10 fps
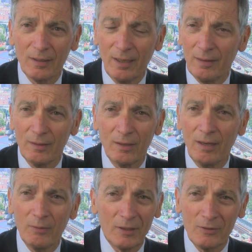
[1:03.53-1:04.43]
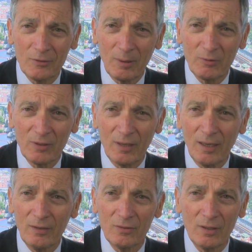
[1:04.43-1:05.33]
and they're heavily
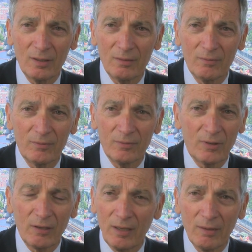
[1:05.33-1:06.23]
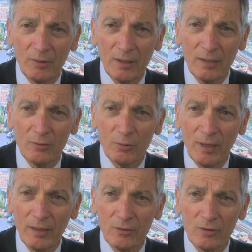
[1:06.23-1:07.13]
subsidized and very heavily
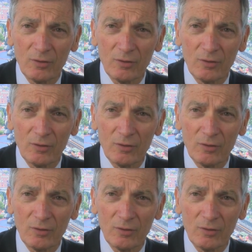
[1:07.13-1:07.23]
entrenched.